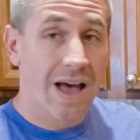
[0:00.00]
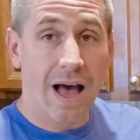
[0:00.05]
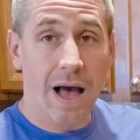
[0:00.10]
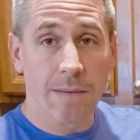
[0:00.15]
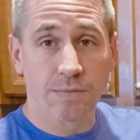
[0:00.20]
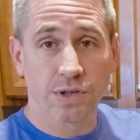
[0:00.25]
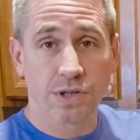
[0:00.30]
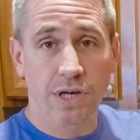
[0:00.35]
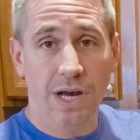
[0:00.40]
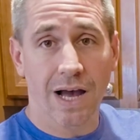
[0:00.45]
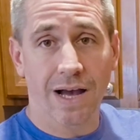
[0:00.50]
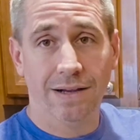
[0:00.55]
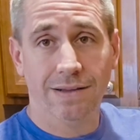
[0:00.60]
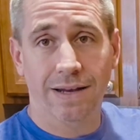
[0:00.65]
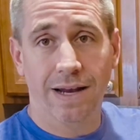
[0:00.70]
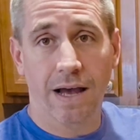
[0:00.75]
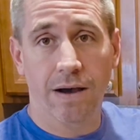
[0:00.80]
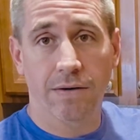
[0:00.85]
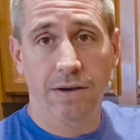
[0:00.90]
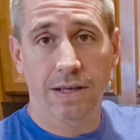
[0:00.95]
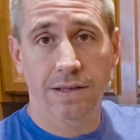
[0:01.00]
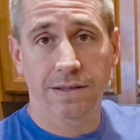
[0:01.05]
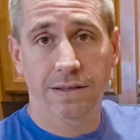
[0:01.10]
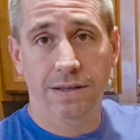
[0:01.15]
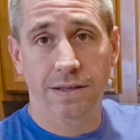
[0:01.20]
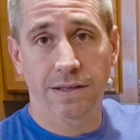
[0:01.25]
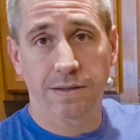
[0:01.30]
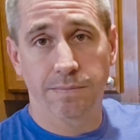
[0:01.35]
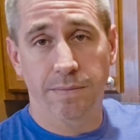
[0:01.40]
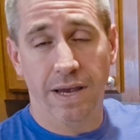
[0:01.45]
I'm shocked at how
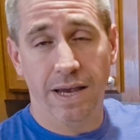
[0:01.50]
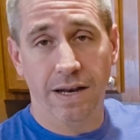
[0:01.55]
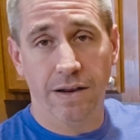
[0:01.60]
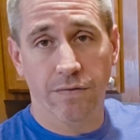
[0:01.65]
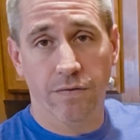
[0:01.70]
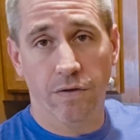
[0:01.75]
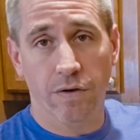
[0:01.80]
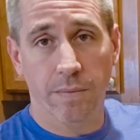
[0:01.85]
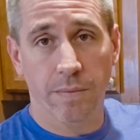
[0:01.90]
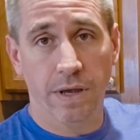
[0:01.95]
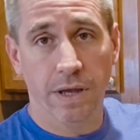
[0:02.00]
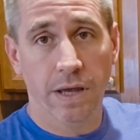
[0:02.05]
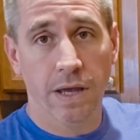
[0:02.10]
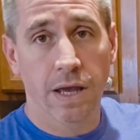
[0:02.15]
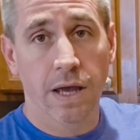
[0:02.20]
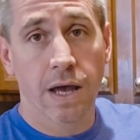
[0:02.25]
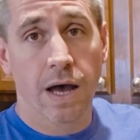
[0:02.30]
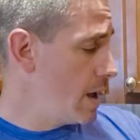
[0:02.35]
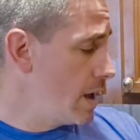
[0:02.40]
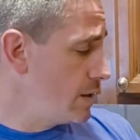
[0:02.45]
easy this made it for me.